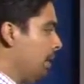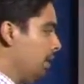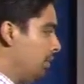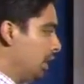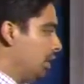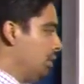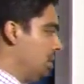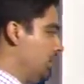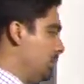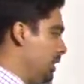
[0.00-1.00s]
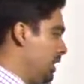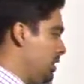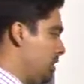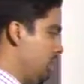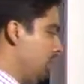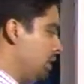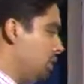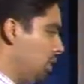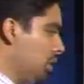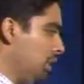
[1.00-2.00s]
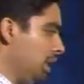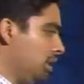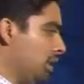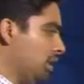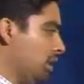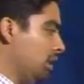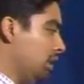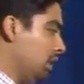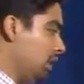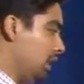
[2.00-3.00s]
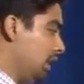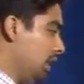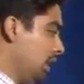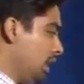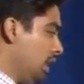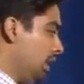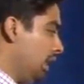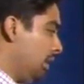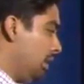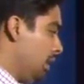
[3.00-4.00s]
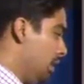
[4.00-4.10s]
Effectiveness of communication, control devices, another thing. Then